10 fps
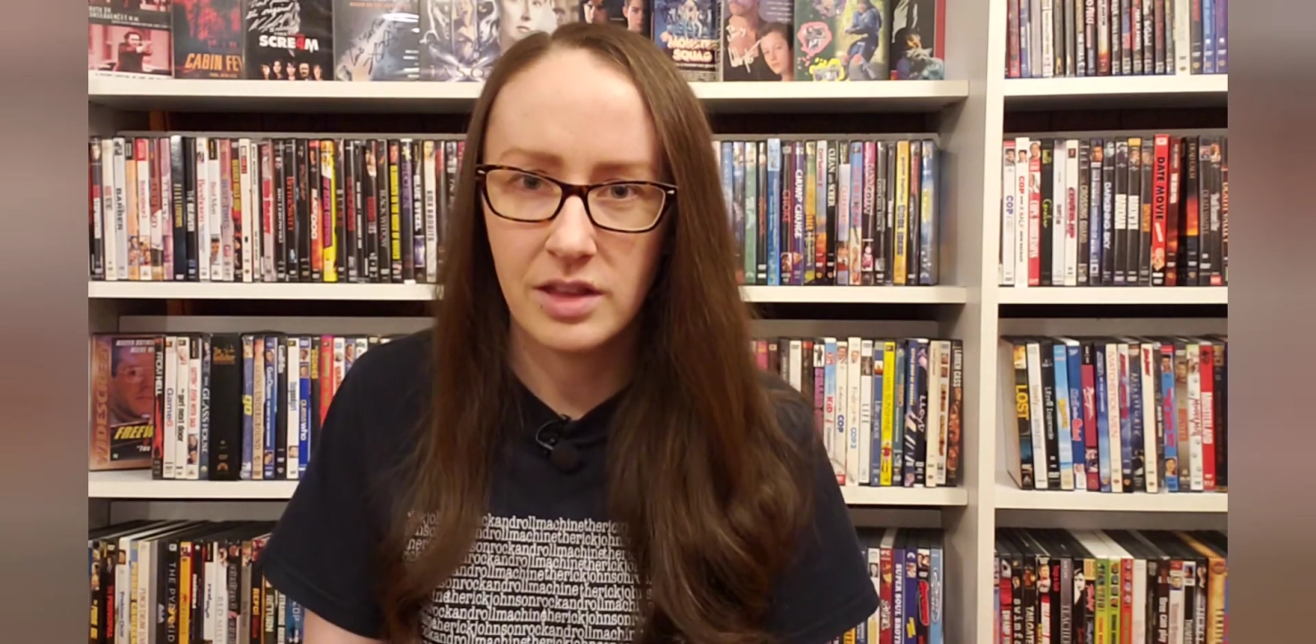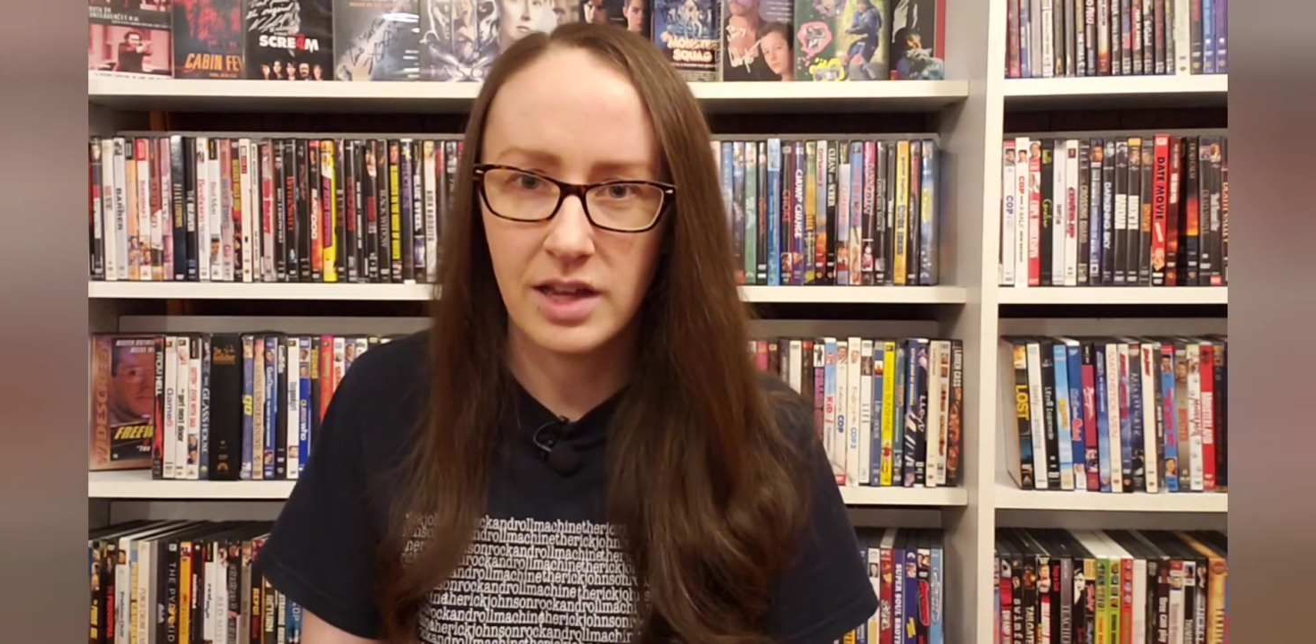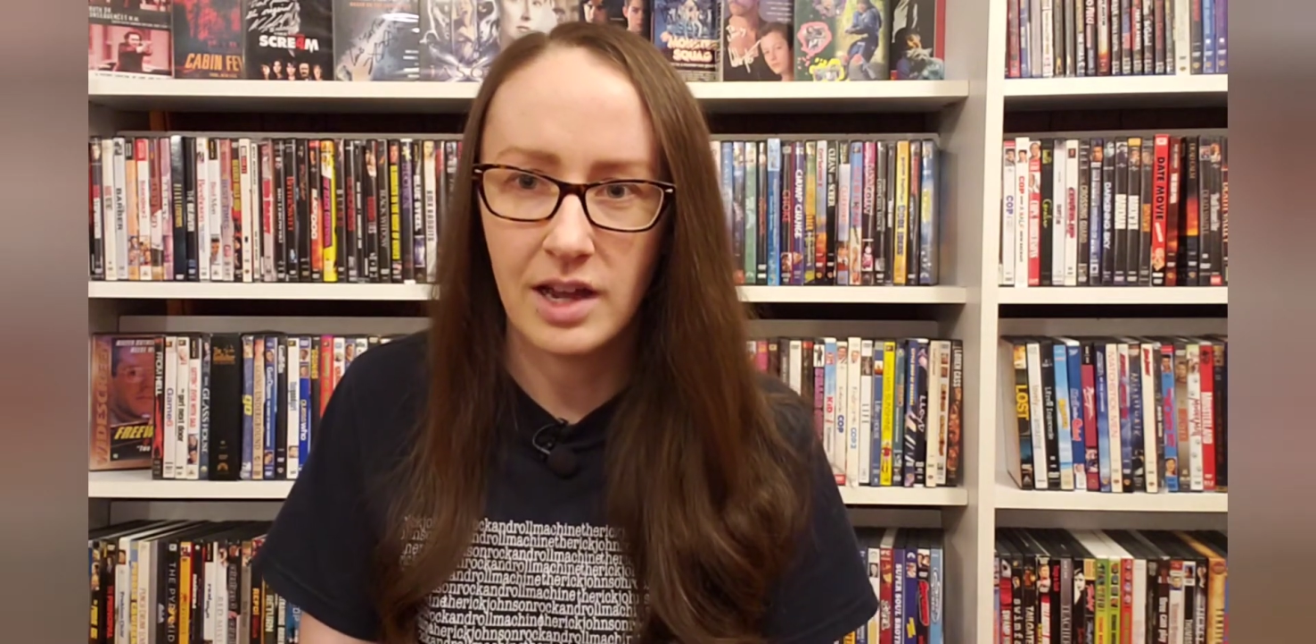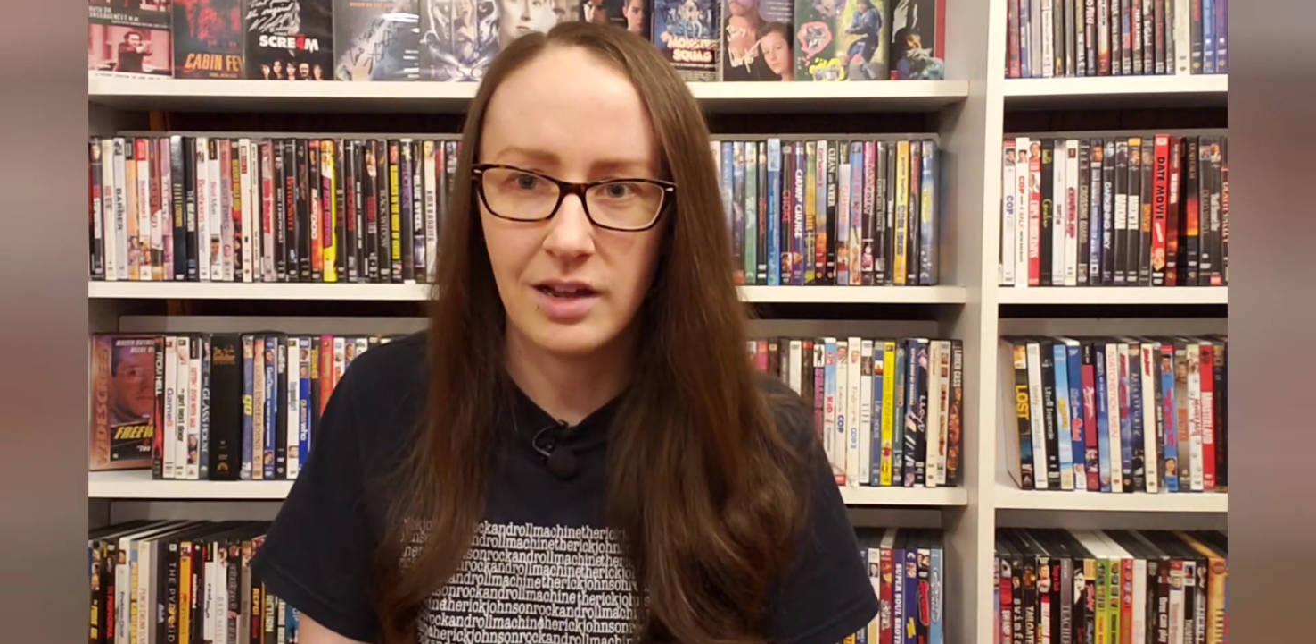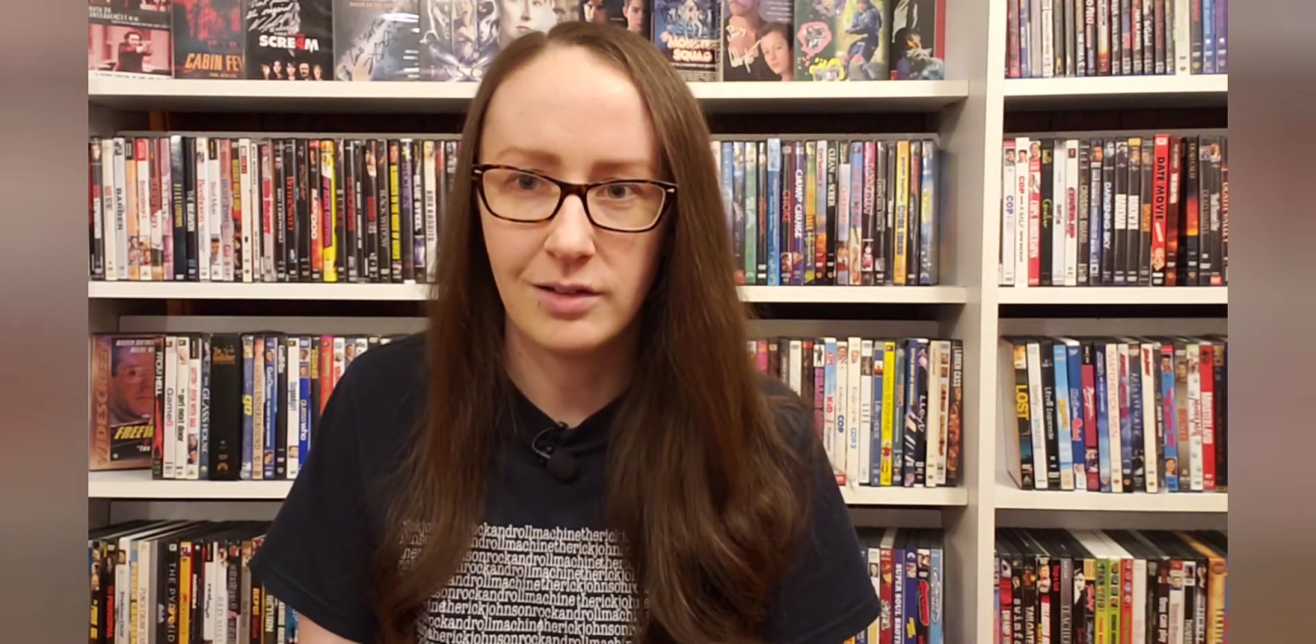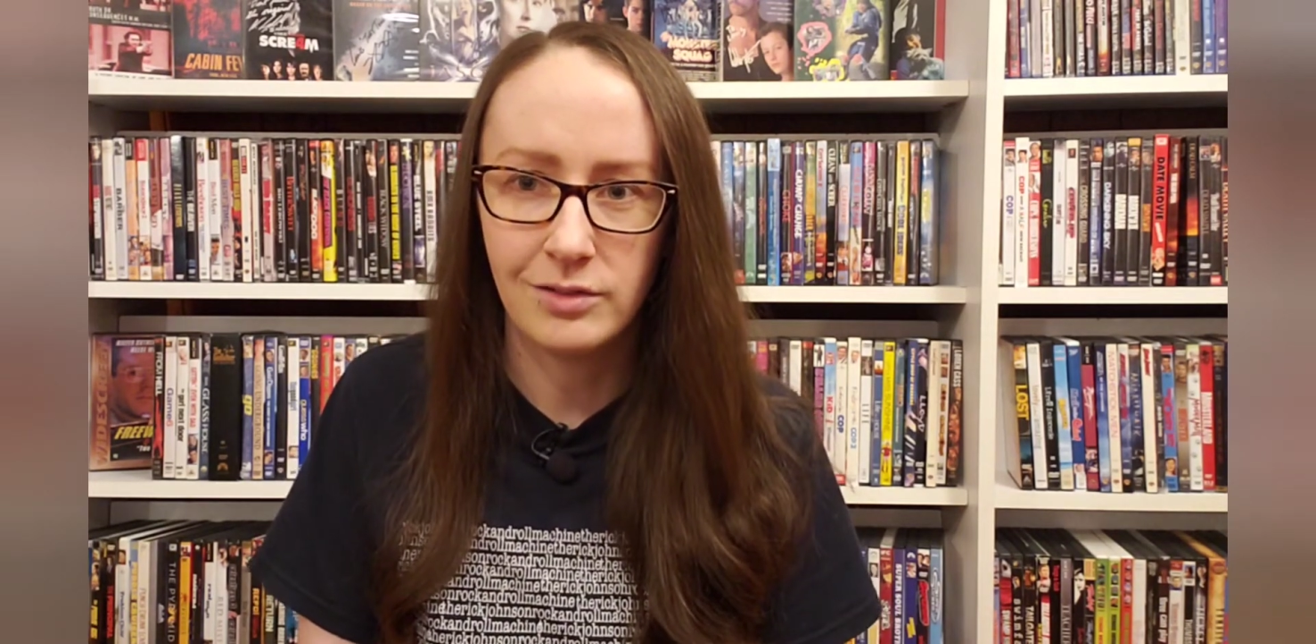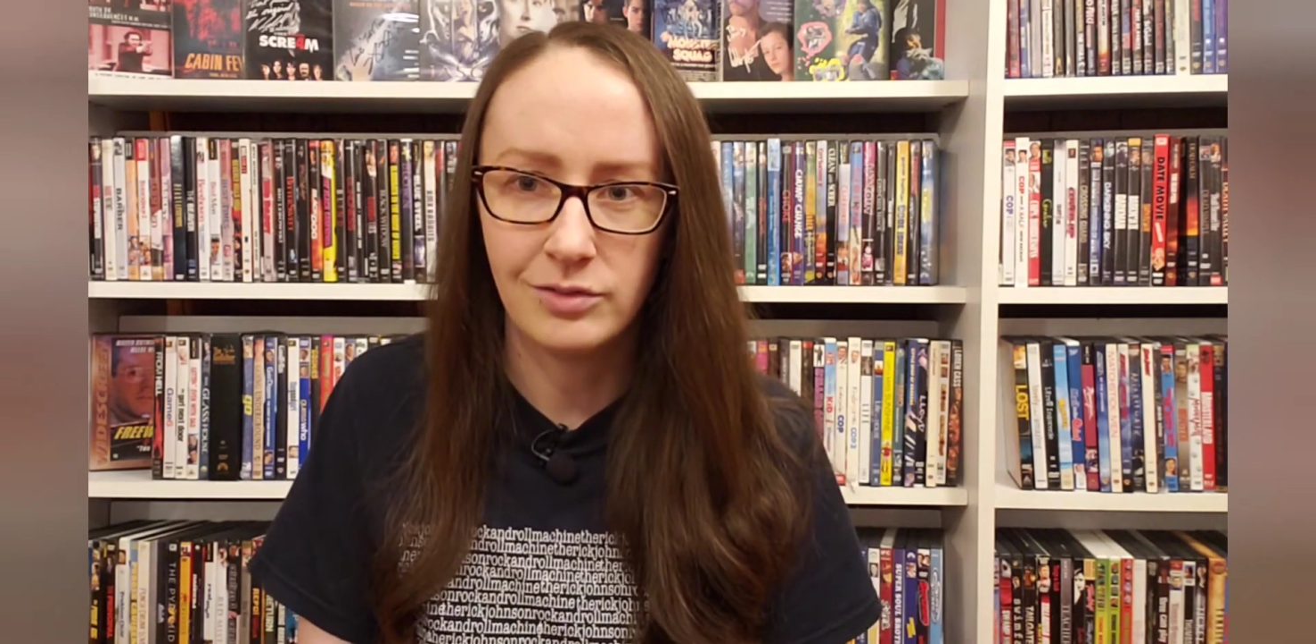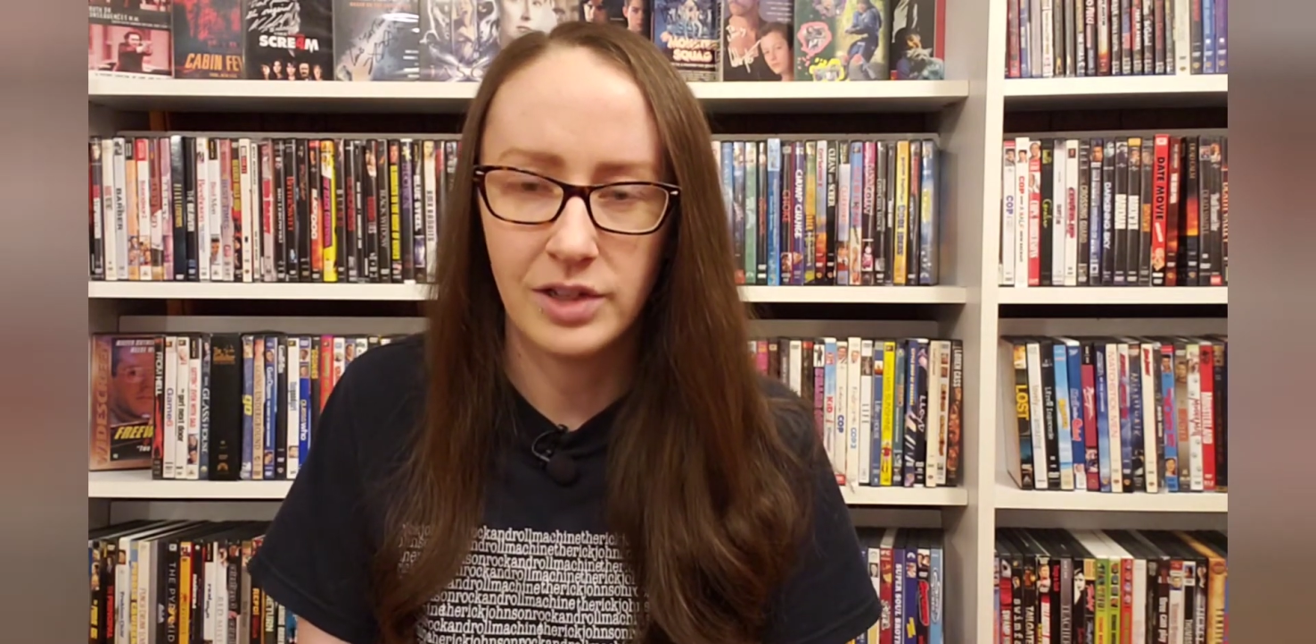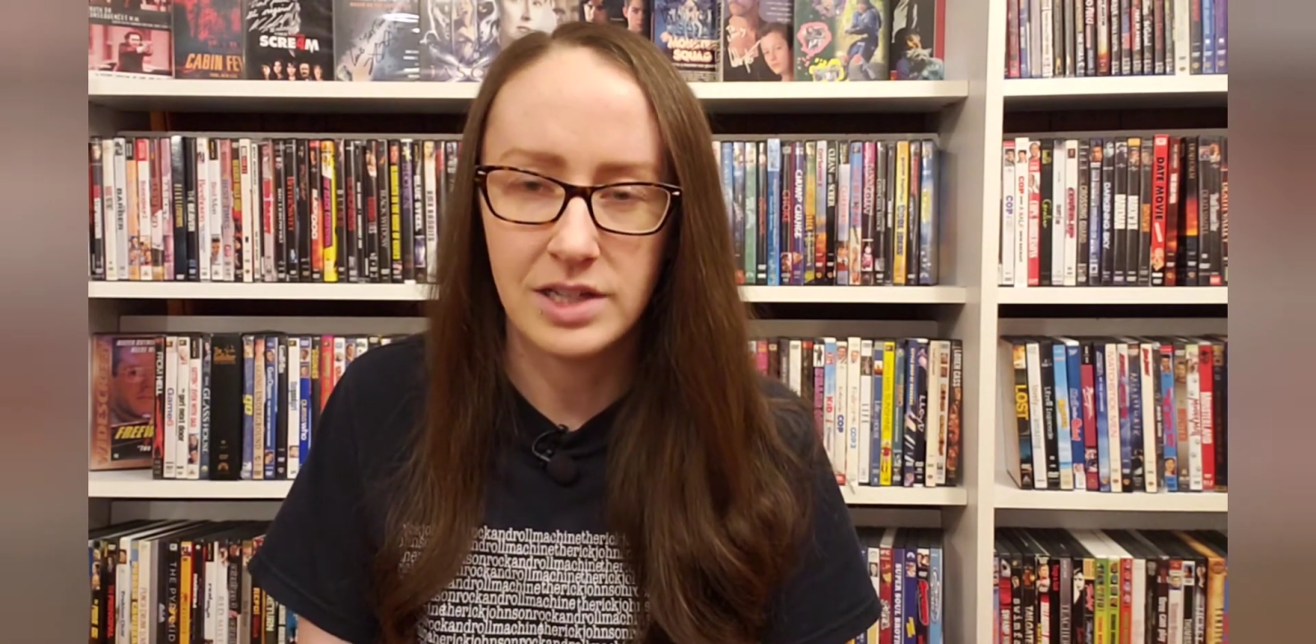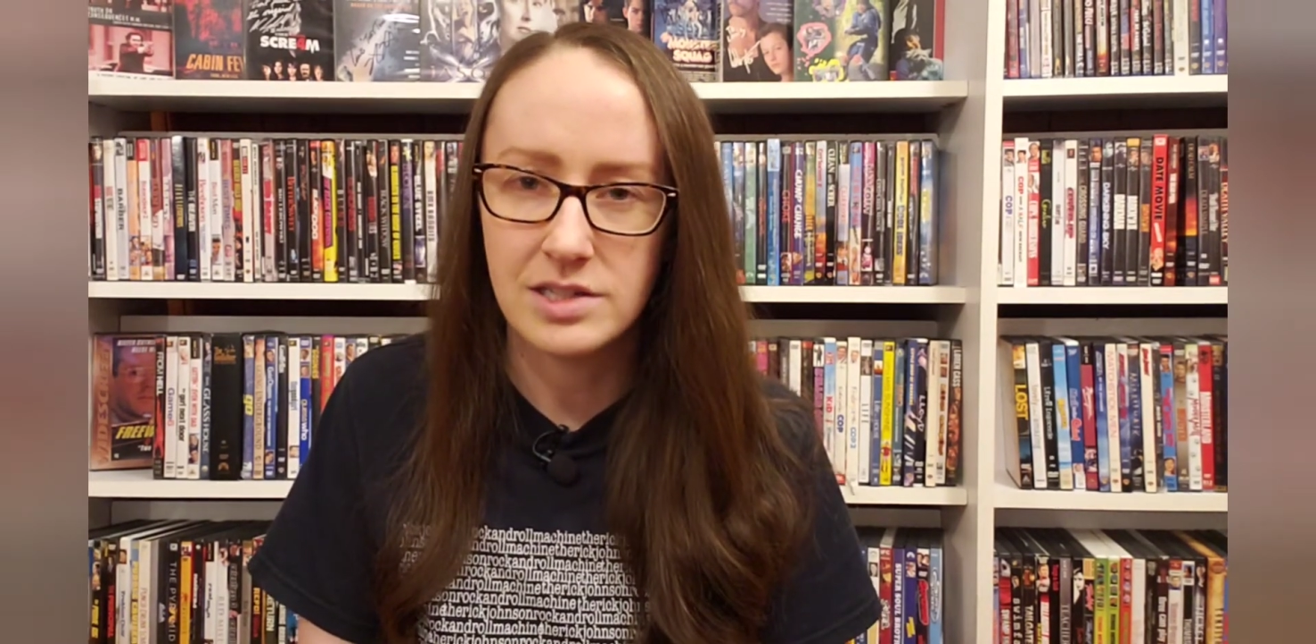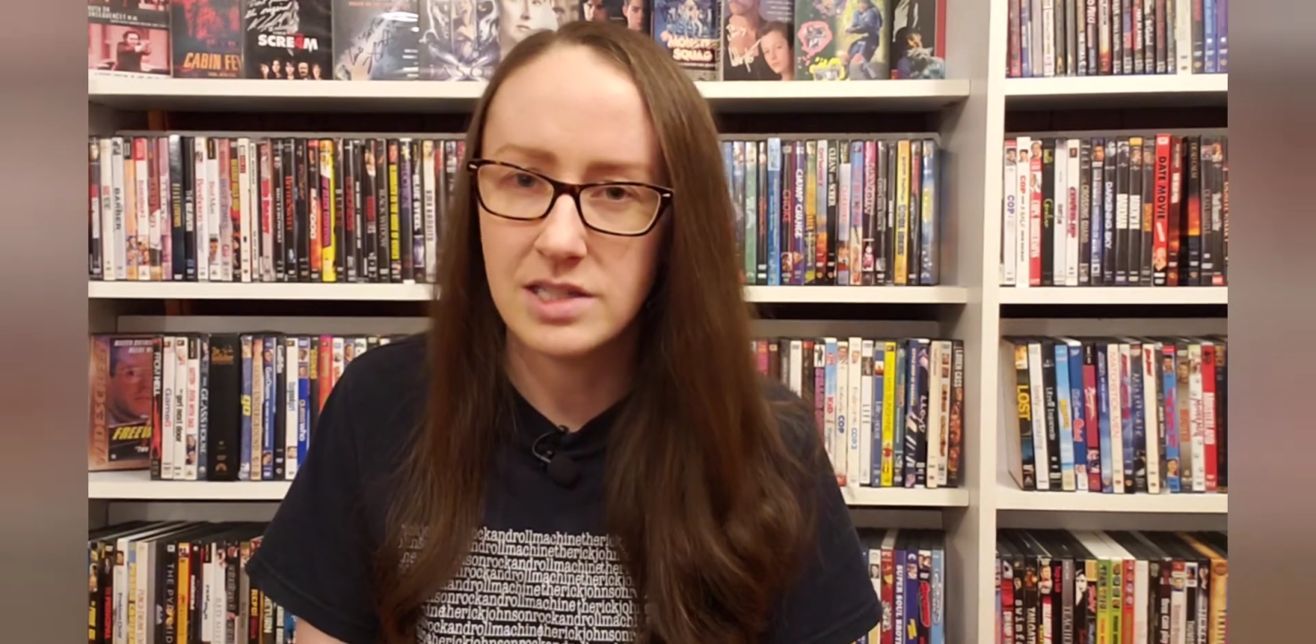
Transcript: they have like